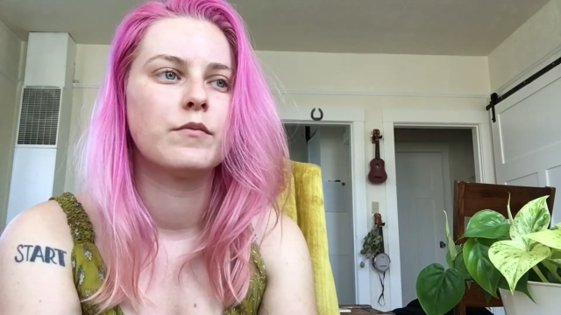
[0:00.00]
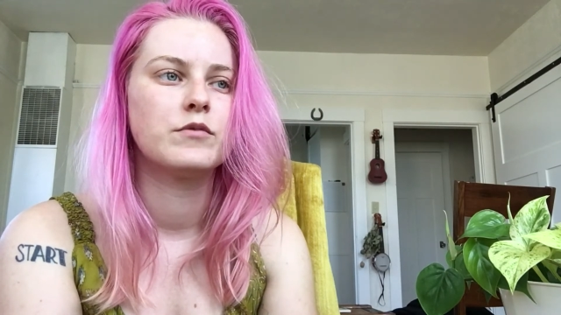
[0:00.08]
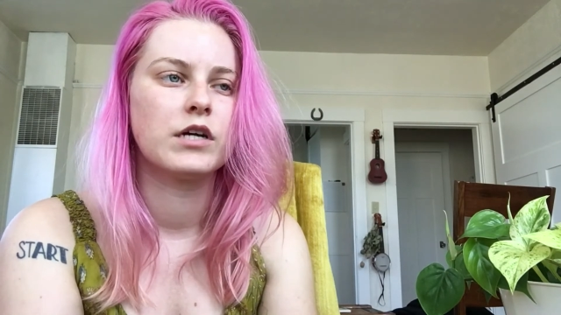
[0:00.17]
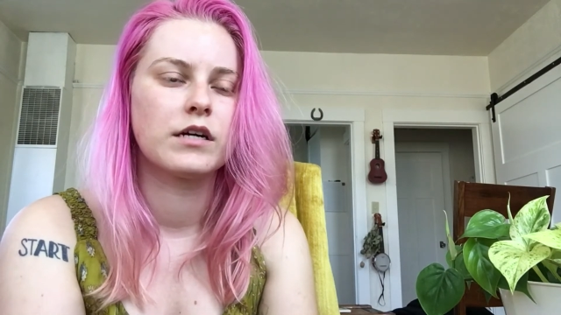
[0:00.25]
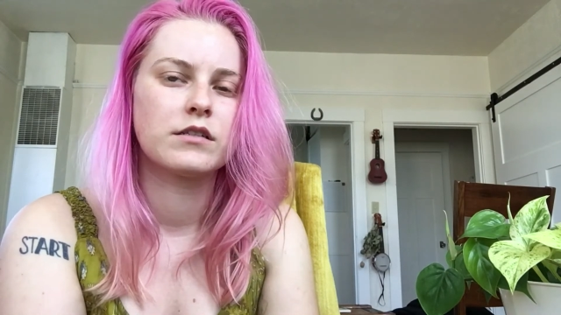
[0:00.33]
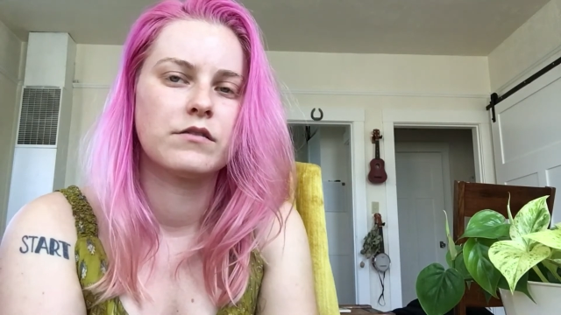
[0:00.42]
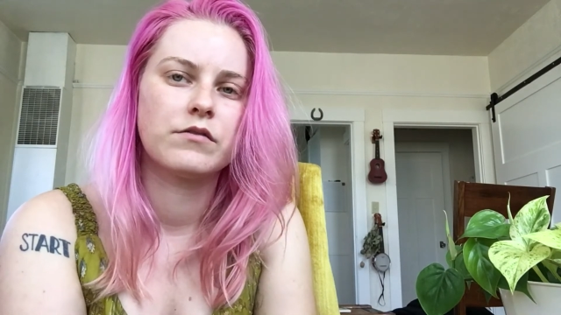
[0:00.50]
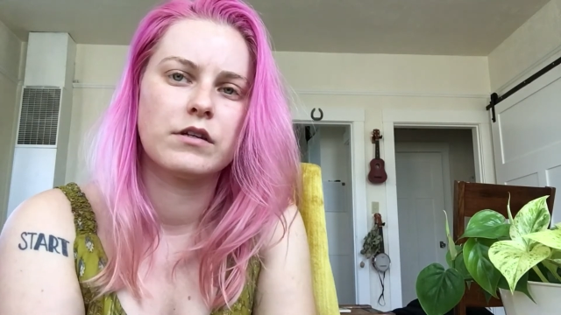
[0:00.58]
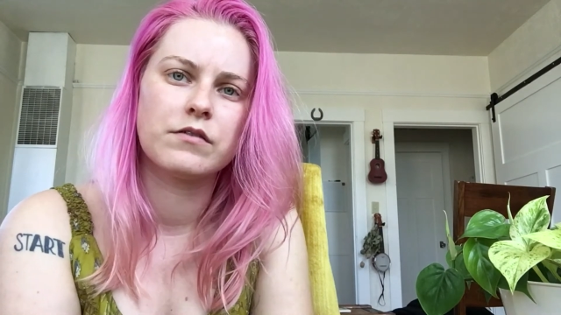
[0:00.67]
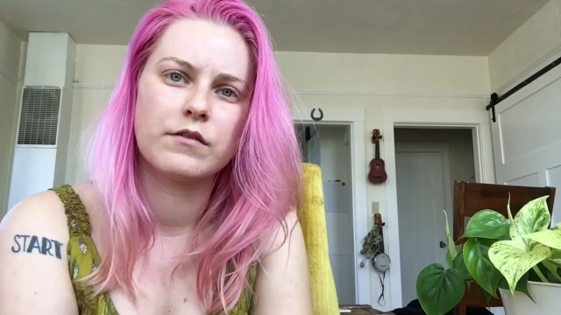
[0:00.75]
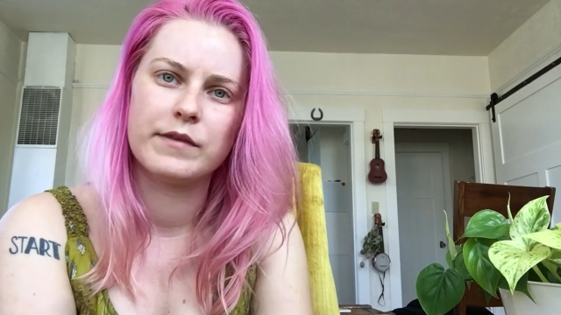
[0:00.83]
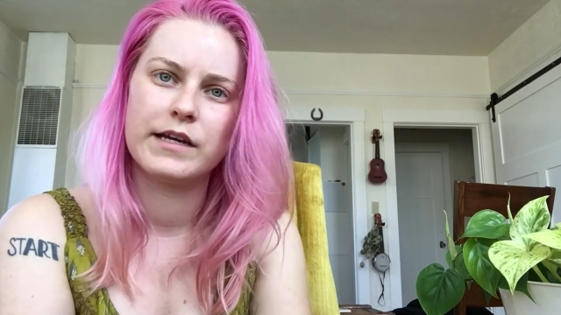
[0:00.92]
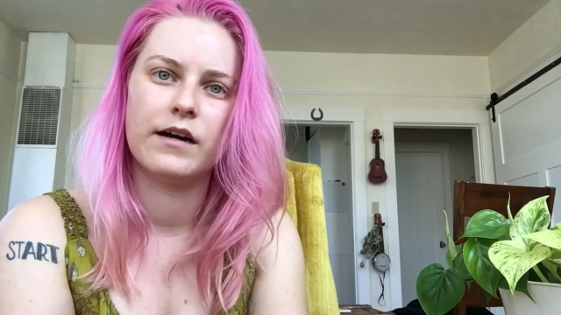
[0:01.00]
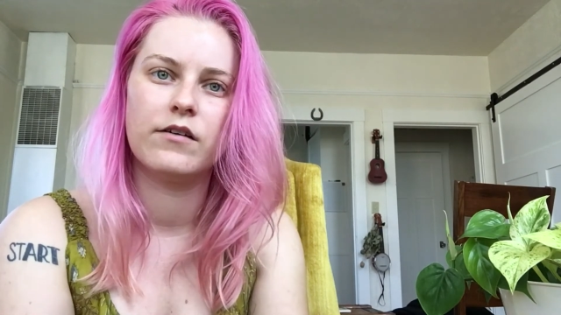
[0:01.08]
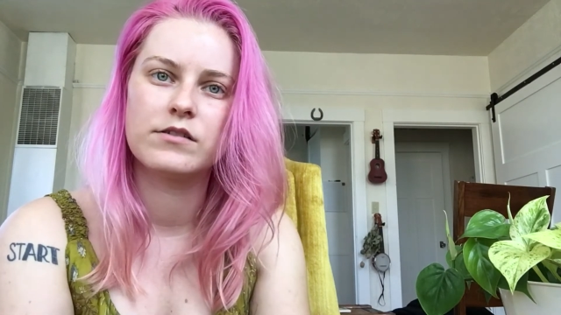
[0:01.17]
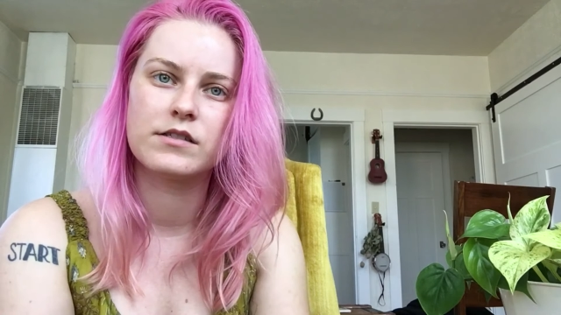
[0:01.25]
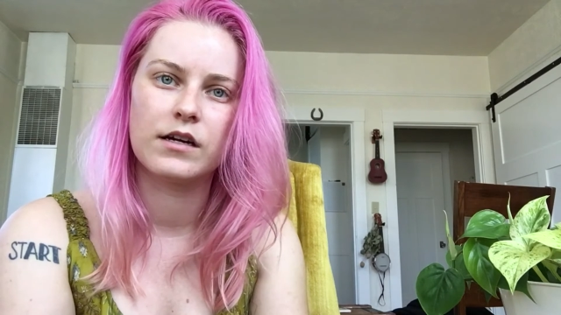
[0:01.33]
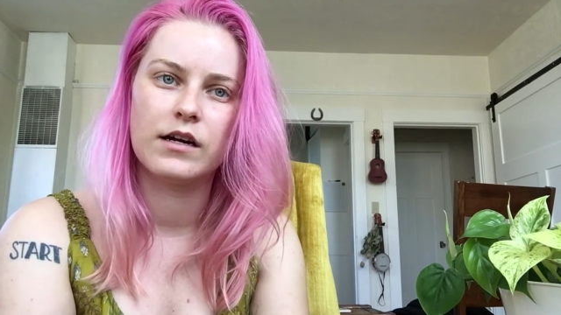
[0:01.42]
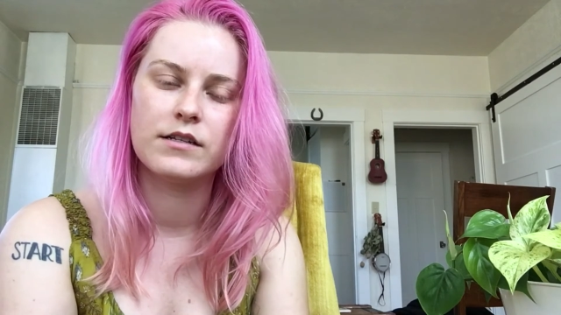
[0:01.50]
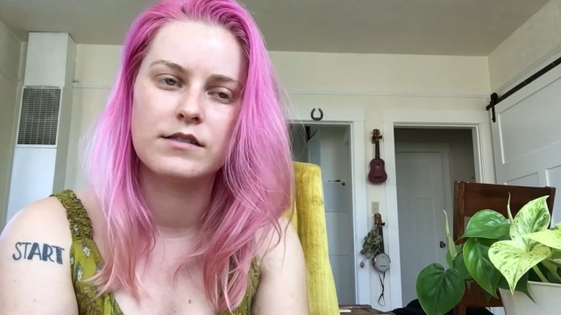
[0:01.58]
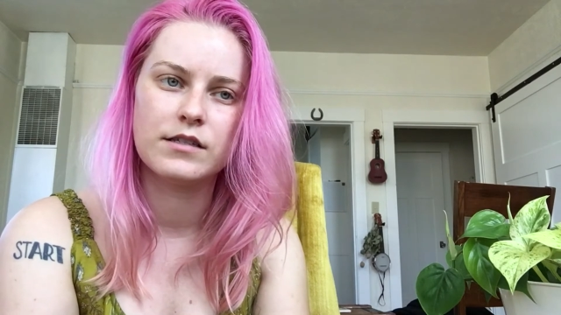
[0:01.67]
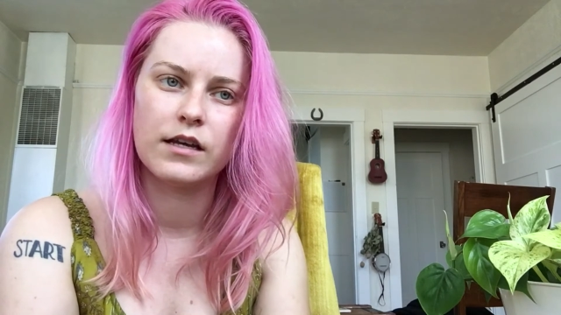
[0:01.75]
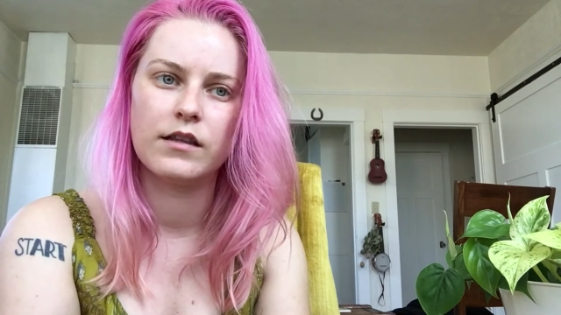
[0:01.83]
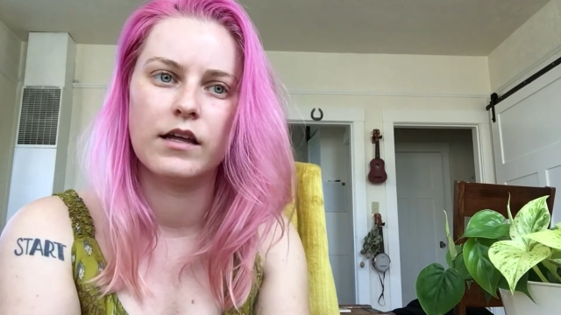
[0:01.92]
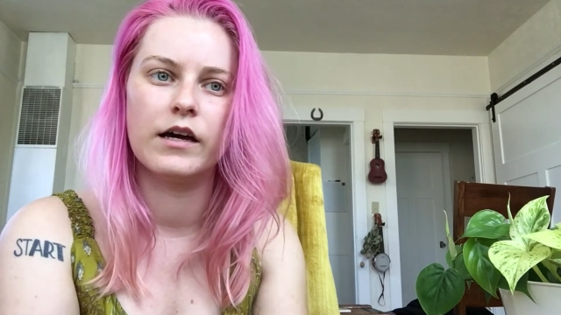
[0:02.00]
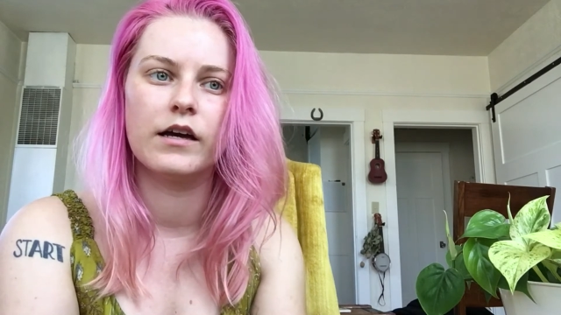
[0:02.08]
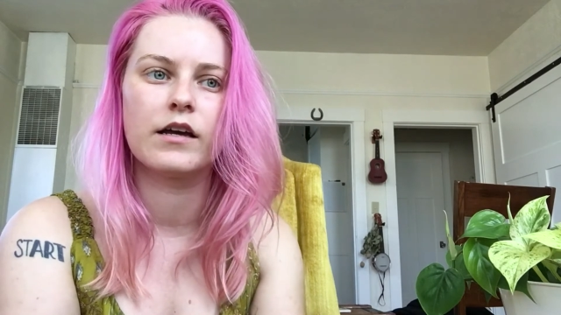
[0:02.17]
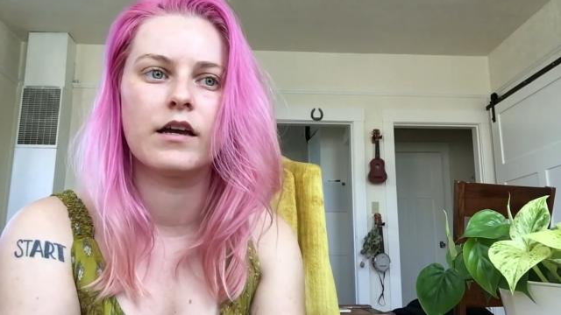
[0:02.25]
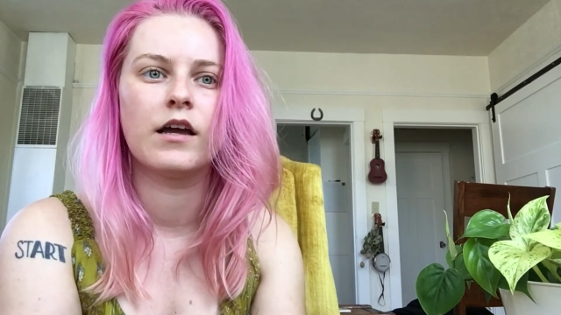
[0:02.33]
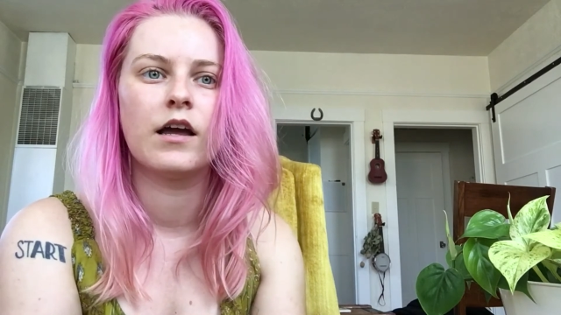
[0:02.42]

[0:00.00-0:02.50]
objectively from the outside, say like,